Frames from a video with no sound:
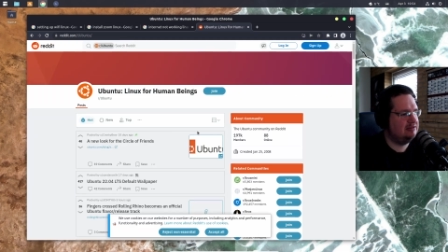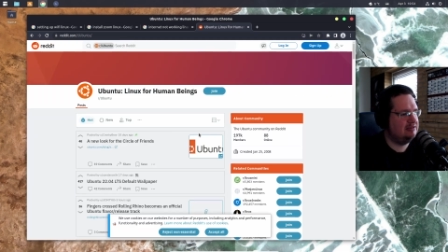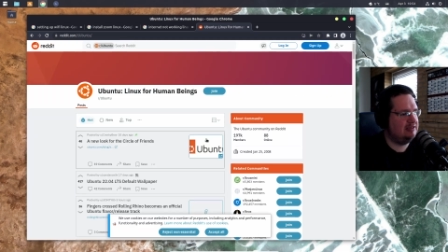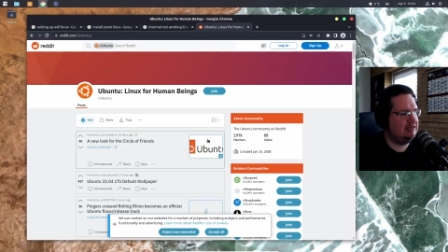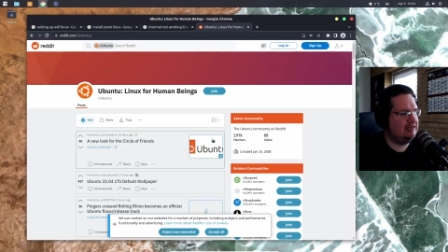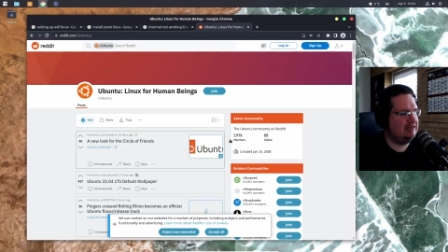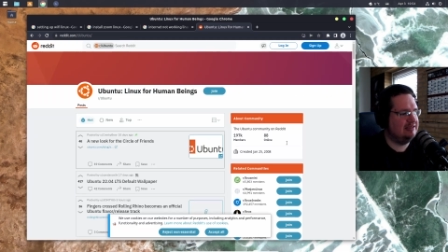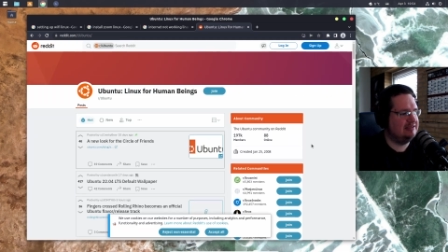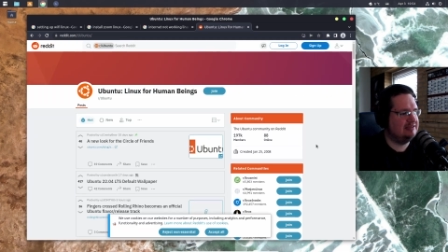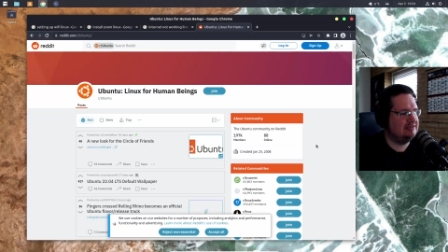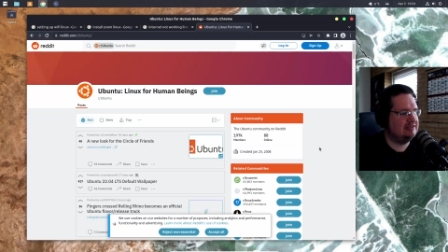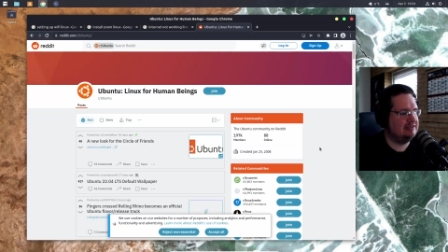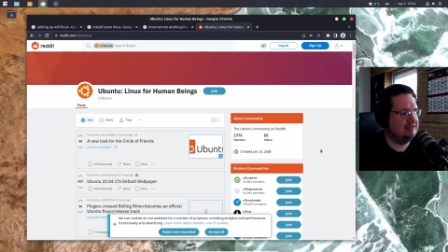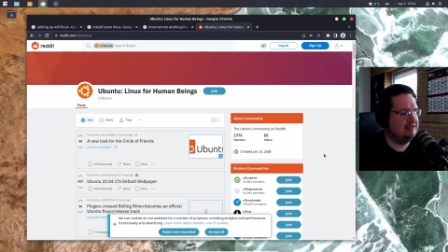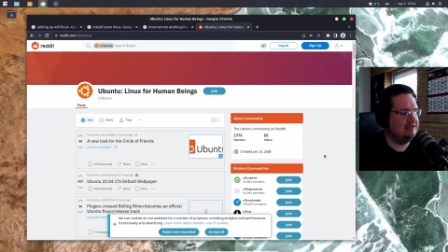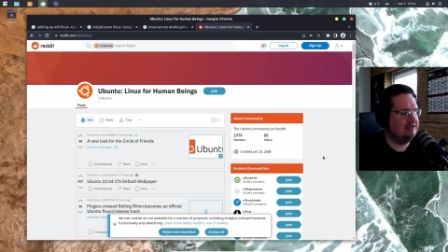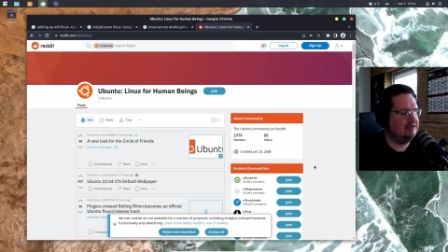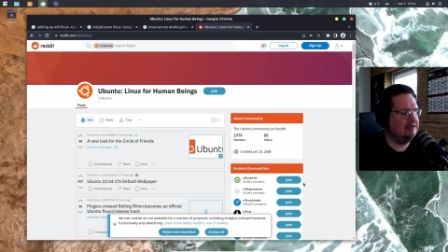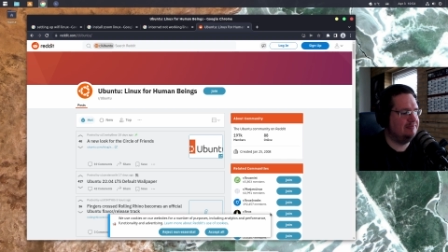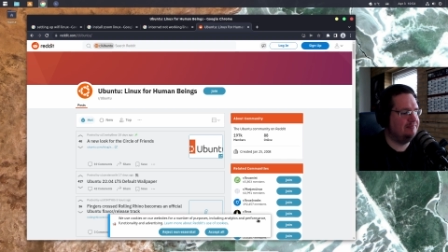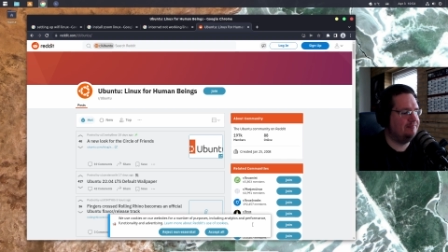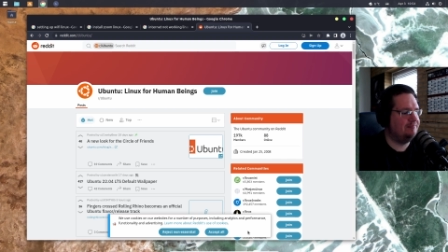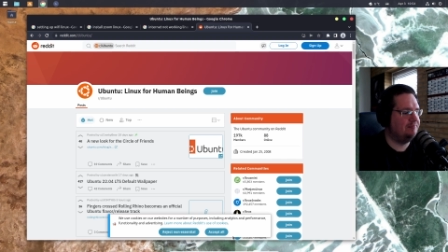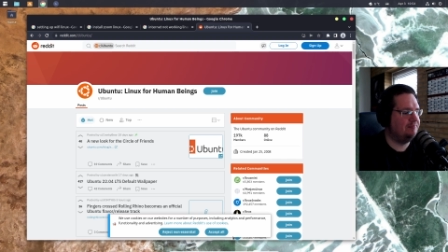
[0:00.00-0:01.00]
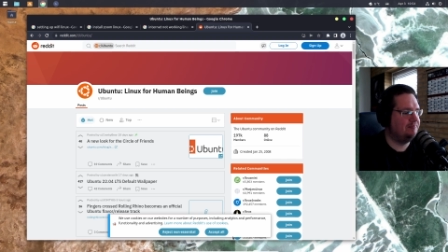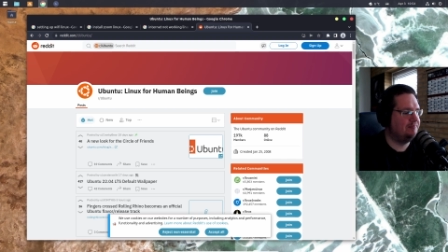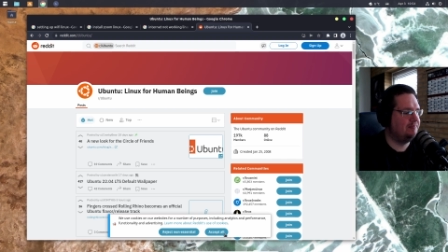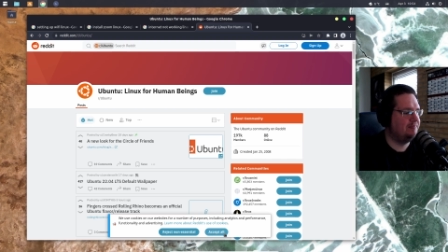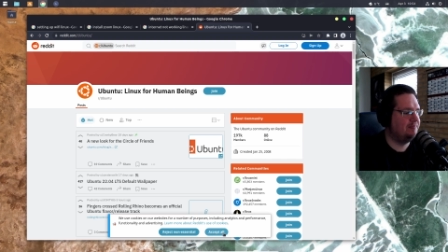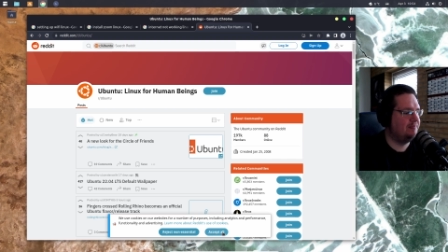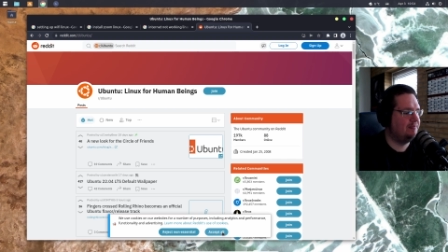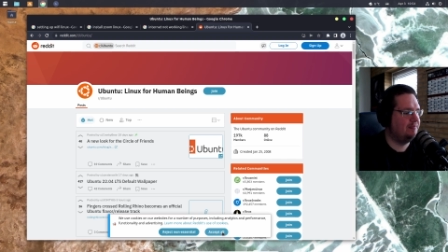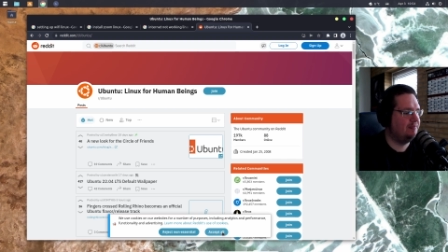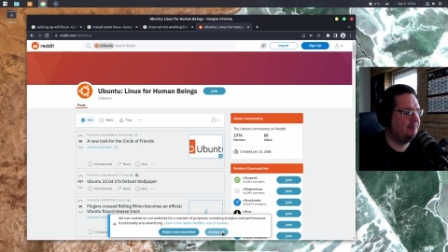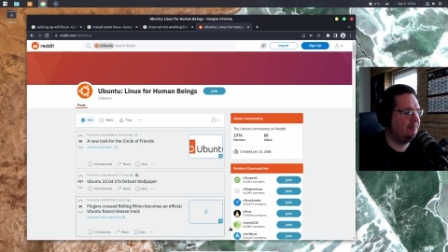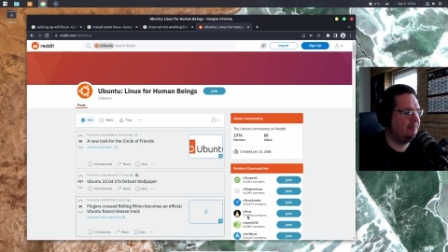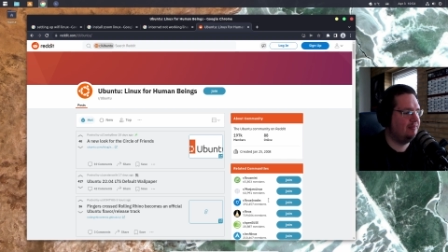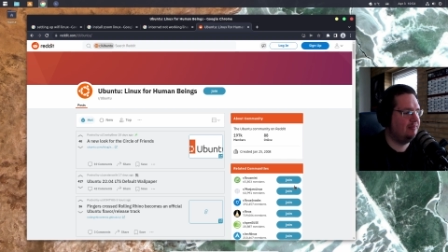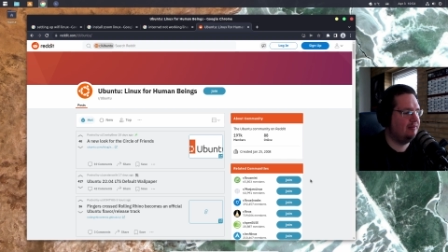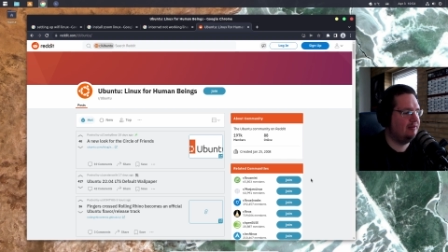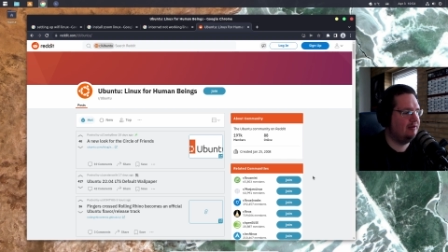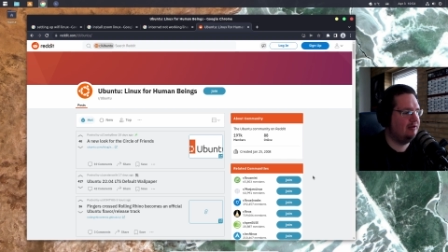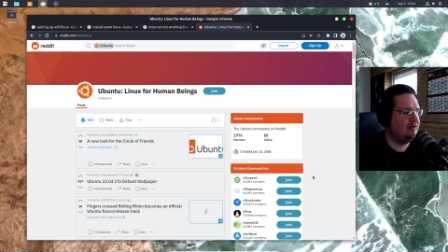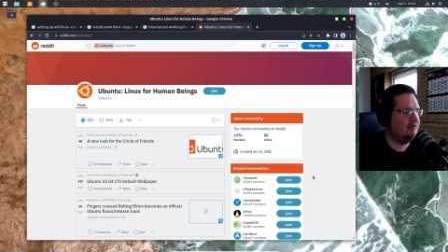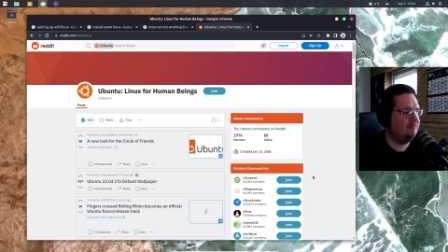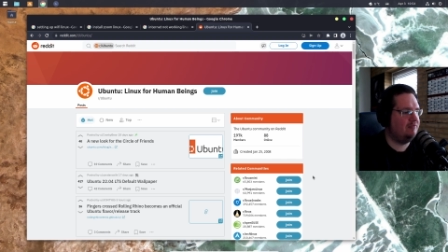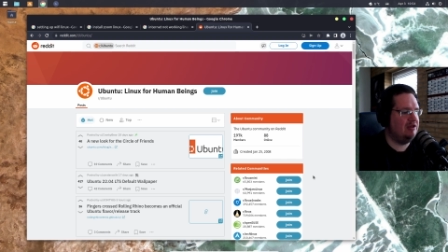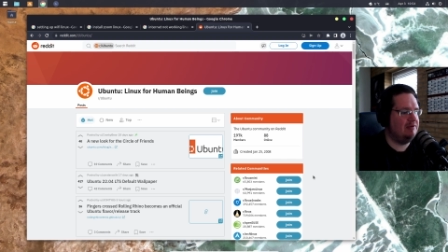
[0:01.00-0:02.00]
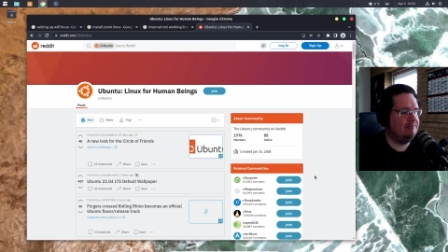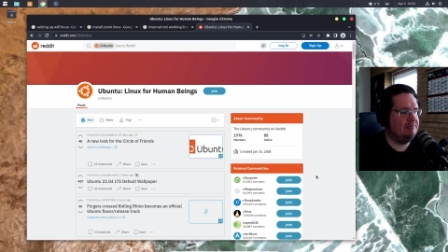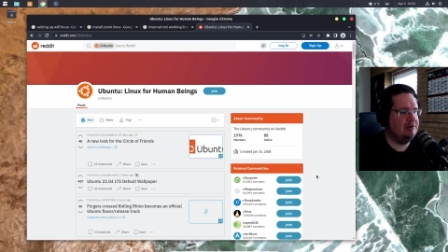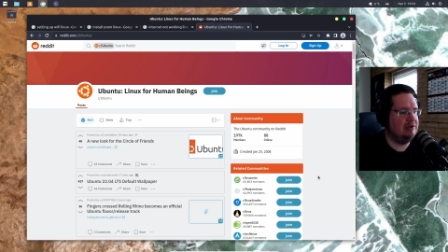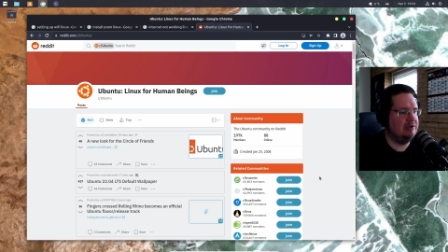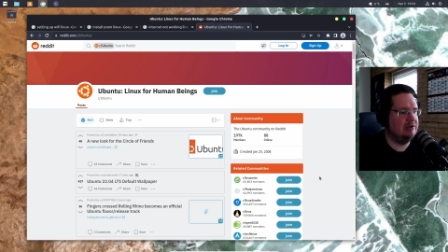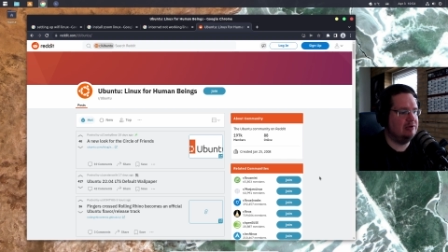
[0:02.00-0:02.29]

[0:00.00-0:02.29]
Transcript: is um, creeping